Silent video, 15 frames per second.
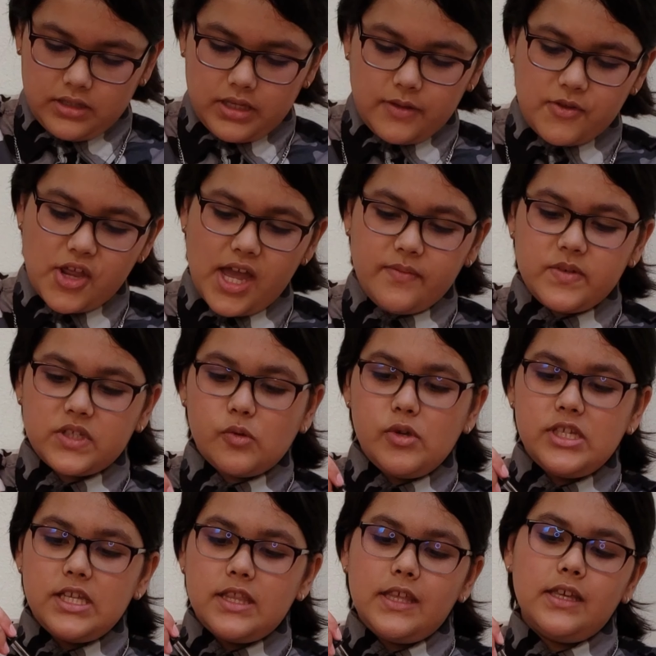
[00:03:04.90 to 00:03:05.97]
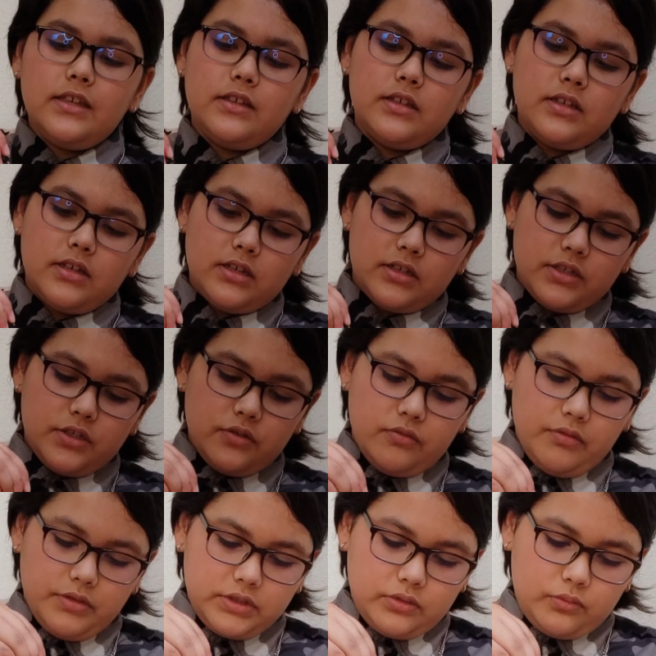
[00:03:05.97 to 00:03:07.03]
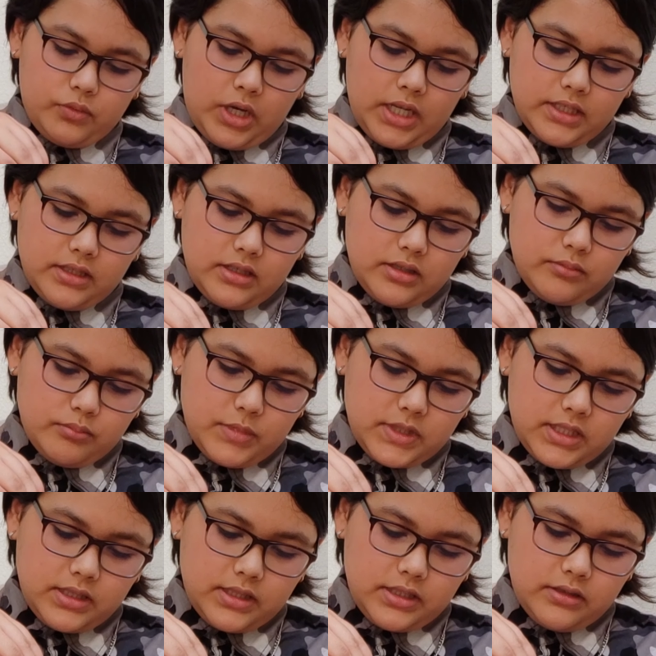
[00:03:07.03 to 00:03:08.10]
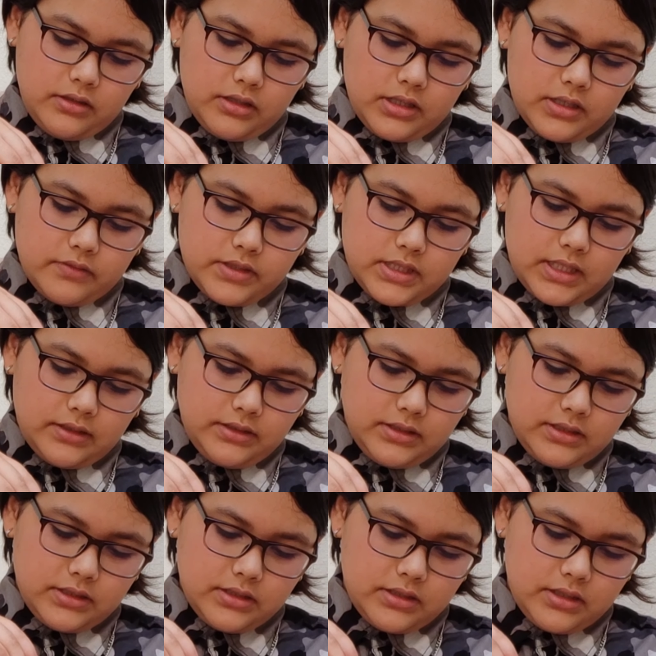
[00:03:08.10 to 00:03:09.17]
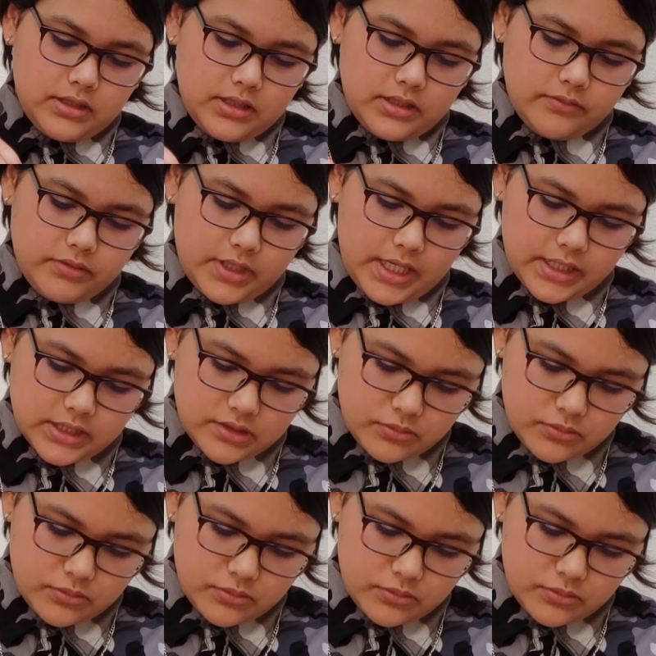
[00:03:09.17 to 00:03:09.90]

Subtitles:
If you have a squeezy thing, use 1 milliliter of scent. You can't